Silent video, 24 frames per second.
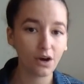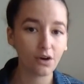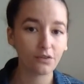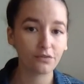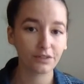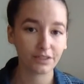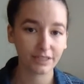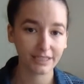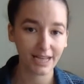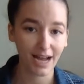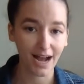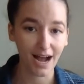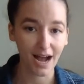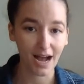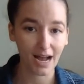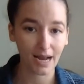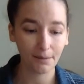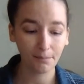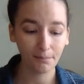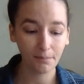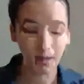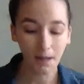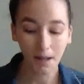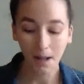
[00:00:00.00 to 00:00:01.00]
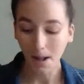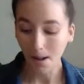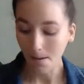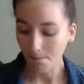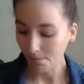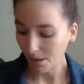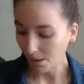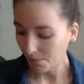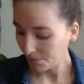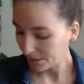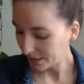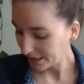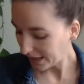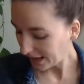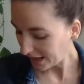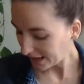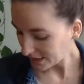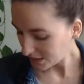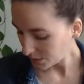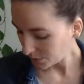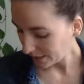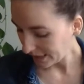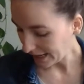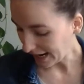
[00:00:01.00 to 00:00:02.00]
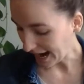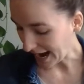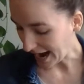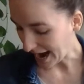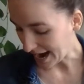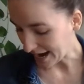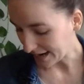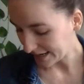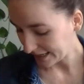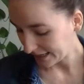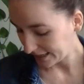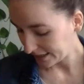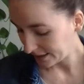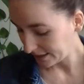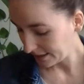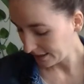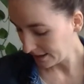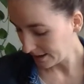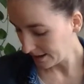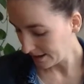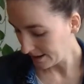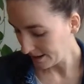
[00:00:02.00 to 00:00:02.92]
over time, but because we added